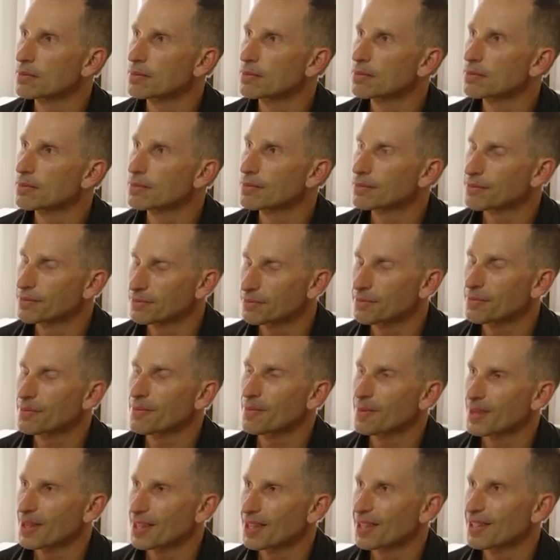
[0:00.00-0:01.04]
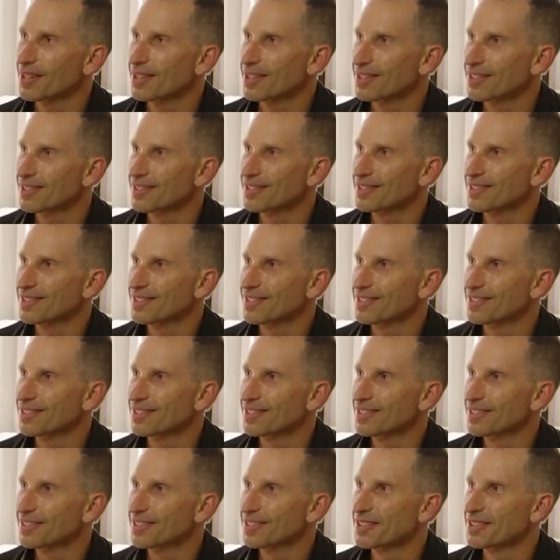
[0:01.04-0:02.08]

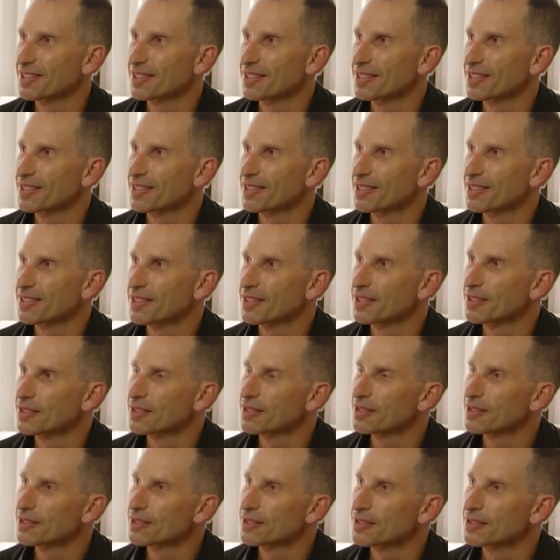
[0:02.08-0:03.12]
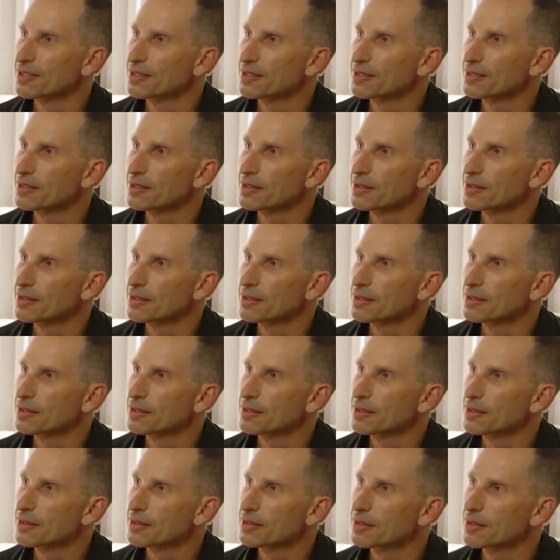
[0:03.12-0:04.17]

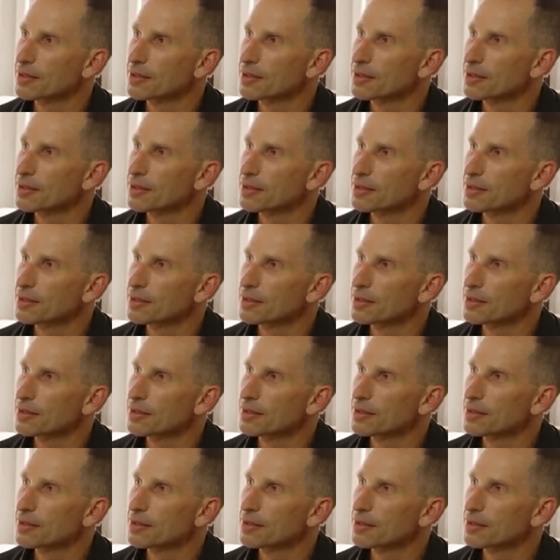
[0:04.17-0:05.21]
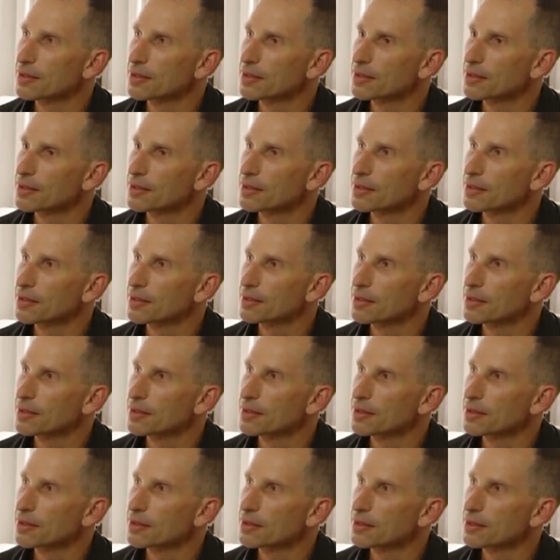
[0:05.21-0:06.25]

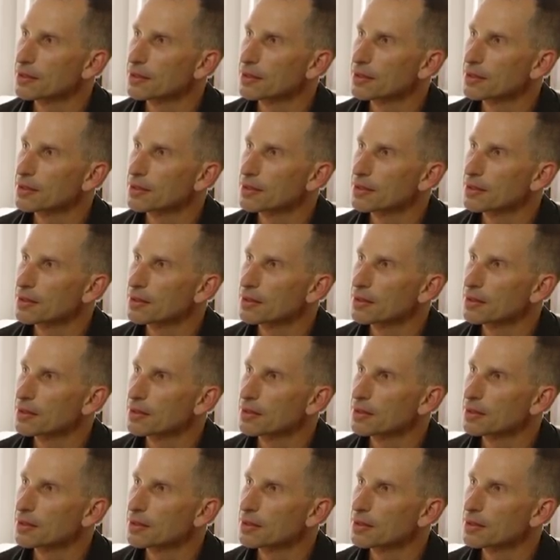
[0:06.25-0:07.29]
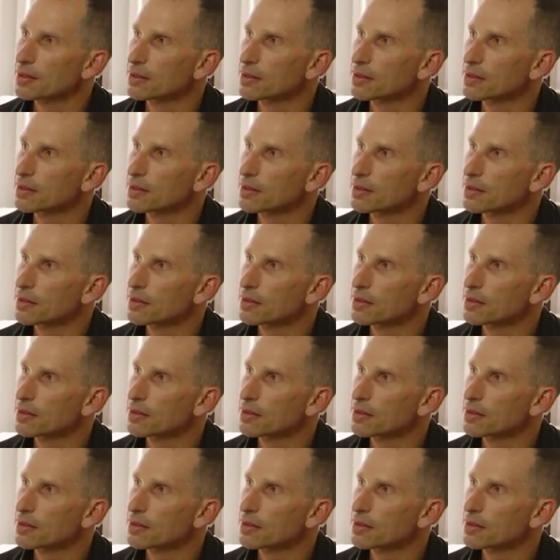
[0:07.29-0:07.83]
No words are spoken by the person on screen.